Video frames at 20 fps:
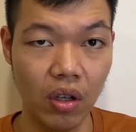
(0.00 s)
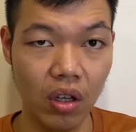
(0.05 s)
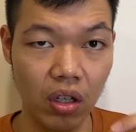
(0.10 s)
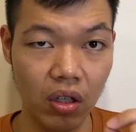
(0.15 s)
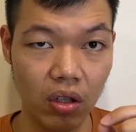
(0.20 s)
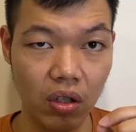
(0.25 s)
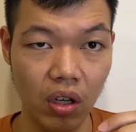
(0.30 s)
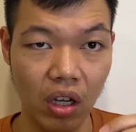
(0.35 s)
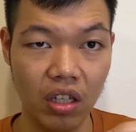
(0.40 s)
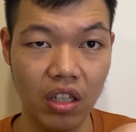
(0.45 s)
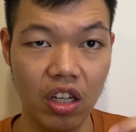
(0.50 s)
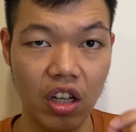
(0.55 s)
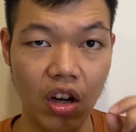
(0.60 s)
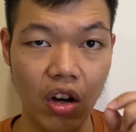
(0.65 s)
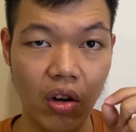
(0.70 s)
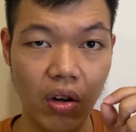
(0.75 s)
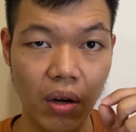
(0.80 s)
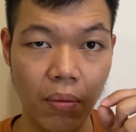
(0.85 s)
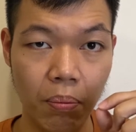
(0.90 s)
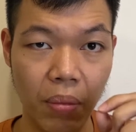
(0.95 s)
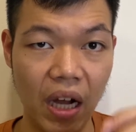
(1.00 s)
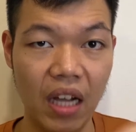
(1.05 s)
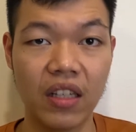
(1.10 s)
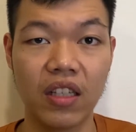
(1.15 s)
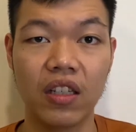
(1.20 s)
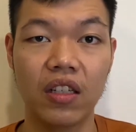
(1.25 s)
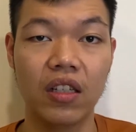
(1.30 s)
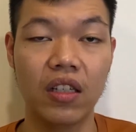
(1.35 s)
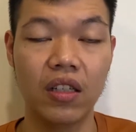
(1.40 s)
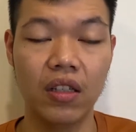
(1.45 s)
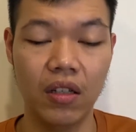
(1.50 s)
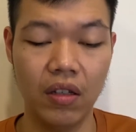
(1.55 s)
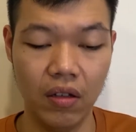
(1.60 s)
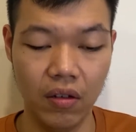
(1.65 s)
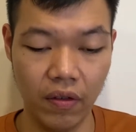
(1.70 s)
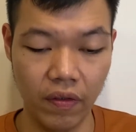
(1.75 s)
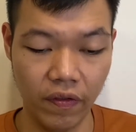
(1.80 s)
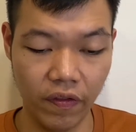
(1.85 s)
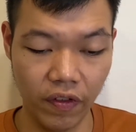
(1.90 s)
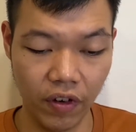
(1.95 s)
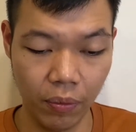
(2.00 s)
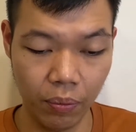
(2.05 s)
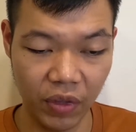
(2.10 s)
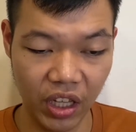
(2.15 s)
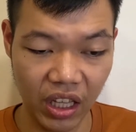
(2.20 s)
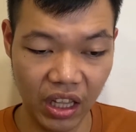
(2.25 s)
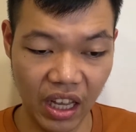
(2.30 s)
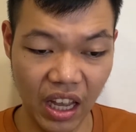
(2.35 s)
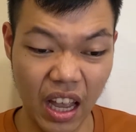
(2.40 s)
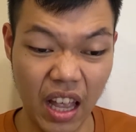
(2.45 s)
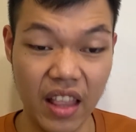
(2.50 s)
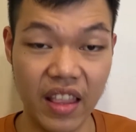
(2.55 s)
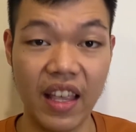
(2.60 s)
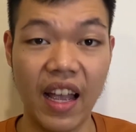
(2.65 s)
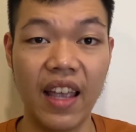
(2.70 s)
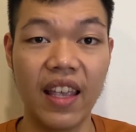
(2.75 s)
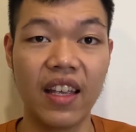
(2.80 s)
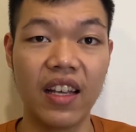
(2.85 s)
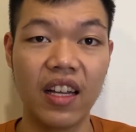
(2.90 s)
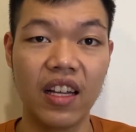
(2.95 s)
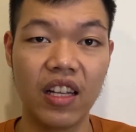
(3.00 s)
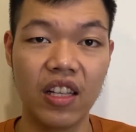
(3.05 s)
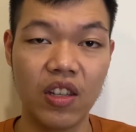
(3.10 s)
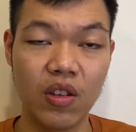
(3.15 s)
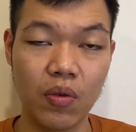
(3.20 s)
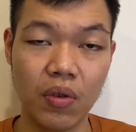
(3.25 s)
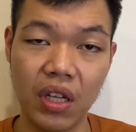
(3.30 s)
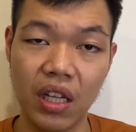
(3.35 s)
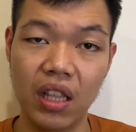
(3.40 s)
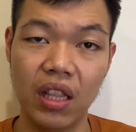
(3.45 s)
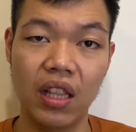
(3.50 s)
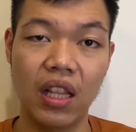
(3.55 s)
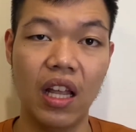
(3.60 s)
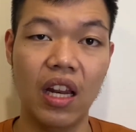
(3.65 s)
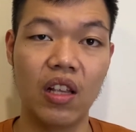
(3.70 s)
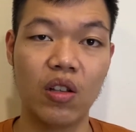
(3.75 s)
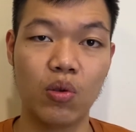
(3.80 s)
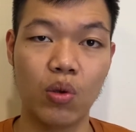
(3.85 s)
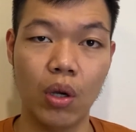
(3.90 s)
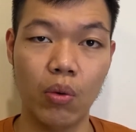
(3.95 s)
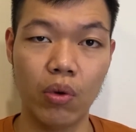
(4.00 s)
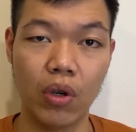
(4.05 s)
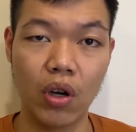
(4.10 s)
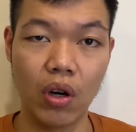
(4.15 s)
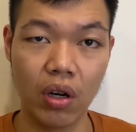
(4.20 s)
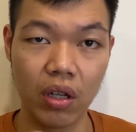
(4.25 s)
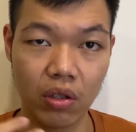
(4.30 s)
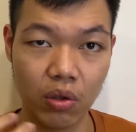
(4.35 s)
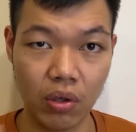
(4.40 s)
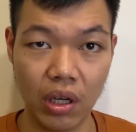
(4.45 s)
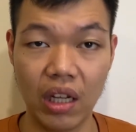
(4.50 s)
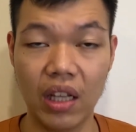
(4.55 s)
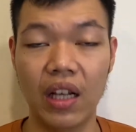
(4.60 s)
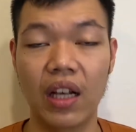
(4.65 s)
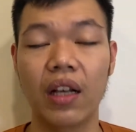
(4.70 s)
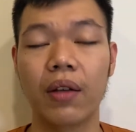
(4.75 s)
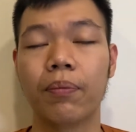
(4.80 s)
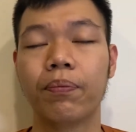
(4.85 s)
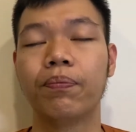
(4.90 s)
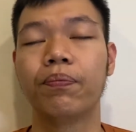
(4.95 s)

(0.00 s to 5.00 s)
you actually own a parcel from that entire unit. That is what we call a strata.